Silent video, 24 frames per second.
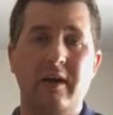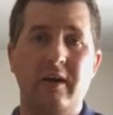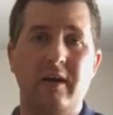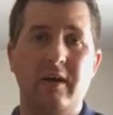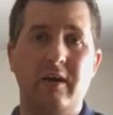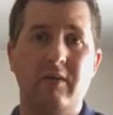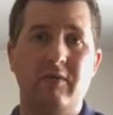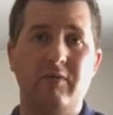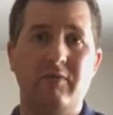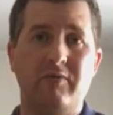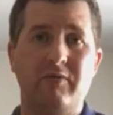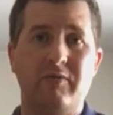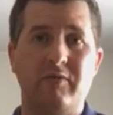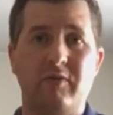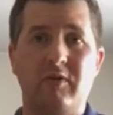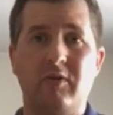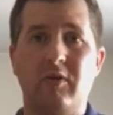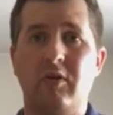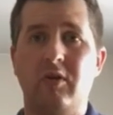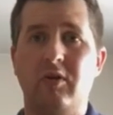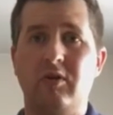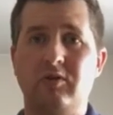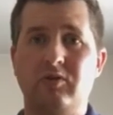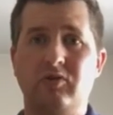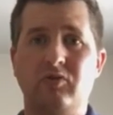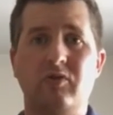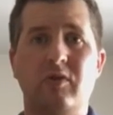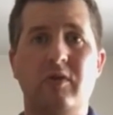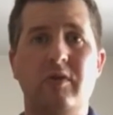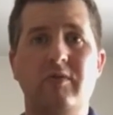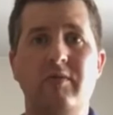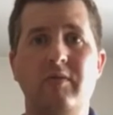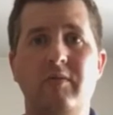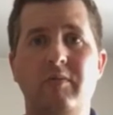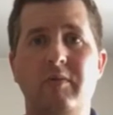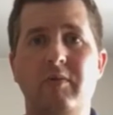of cars
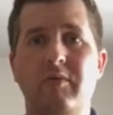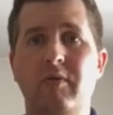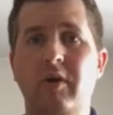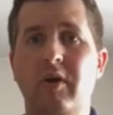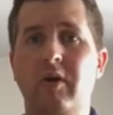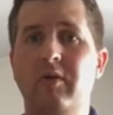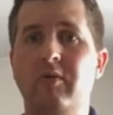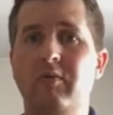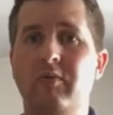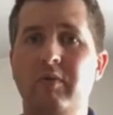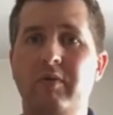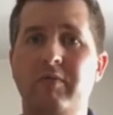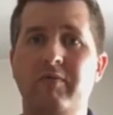driving up the road